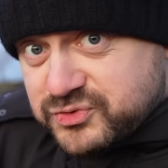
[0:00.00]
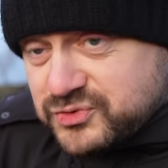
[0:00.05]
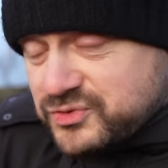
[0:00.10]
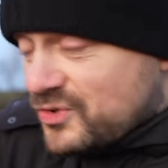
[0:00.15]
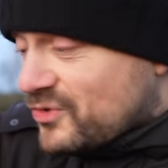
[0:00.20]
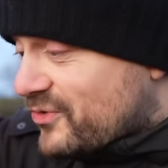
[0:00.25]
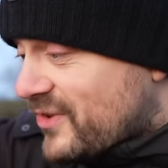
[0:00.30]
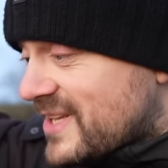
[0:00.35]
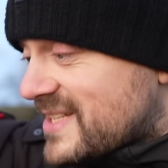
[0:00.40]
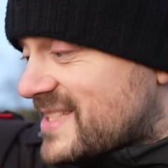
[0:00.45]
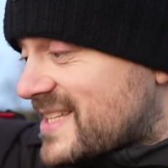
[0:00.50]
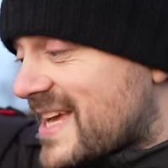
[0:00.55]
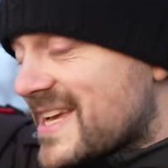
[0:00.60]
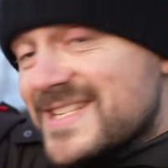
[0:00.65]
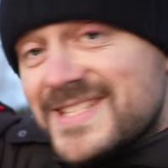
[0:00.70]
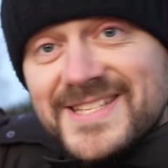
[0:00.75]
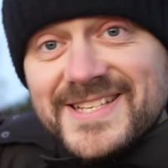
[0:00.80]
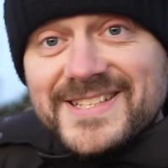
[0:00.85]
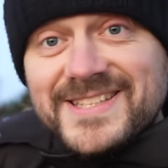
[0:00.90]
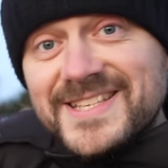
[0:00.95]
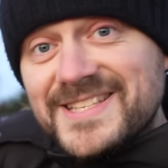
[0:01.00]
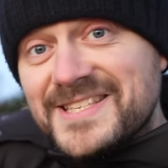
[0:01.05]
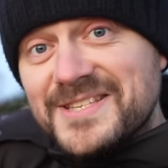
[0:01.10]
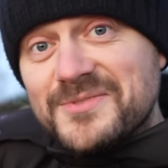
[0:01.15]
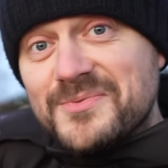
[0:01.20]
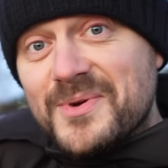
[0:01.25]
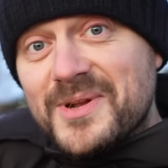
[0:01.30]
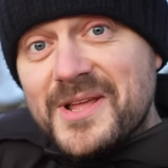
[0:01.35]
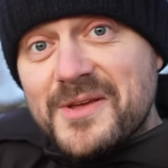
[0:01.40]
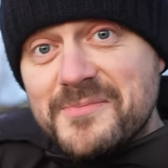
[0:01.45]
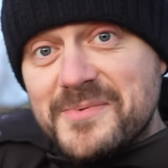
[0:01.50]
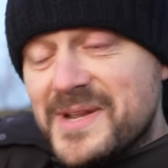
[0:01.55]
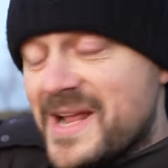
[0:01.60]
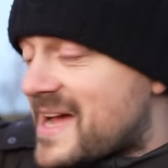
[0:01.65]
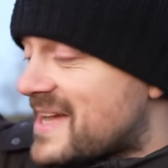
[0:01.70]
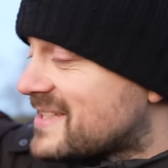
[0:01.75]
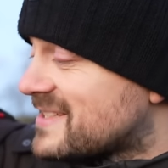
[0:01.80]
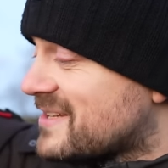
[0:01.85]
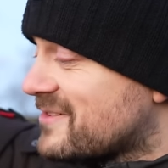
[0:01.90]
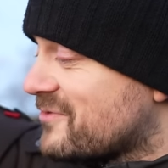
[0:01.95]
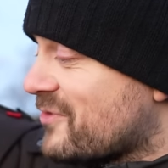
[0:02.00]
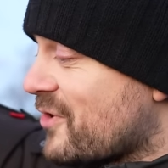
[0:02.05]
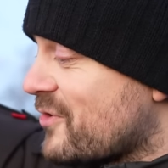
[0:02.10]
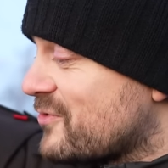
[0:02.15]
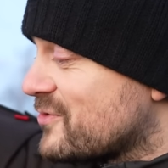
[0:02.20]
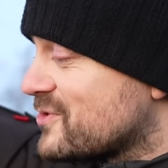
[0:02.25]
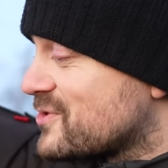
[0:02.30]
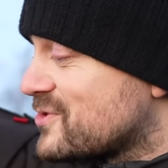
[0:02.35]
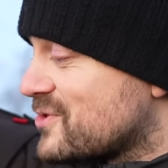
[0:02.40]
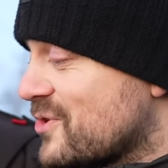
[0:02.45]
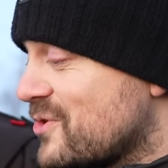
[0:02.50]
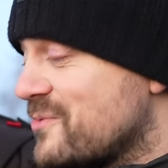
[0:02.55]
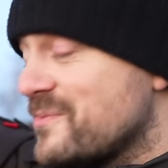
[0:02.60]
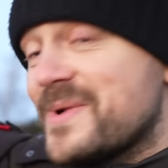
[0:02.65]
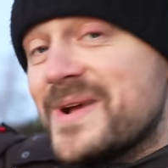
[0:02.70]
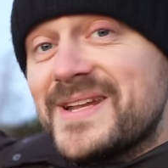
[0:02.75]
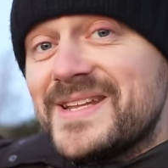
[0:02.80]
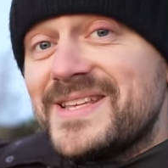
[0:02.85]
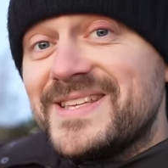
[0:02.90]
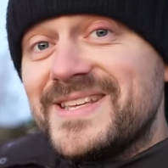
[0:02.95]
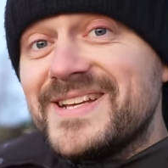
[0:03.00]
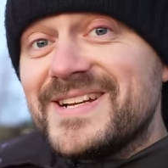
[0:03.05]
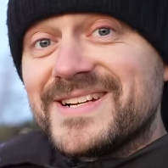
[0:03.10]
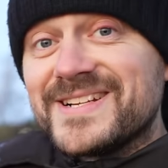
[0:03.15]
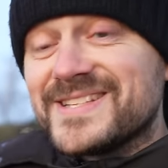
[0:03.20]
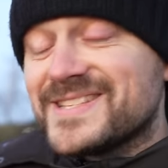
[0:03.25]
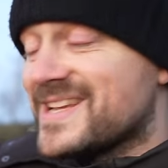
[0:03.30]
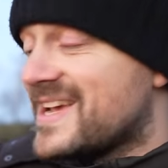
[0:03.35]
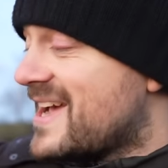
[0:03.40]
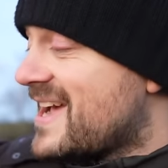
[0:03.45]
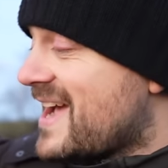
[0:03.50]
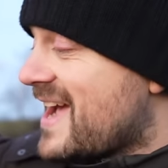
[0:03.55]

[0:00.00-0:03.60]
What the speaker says: fantastic. This is what I've been asking for so many years.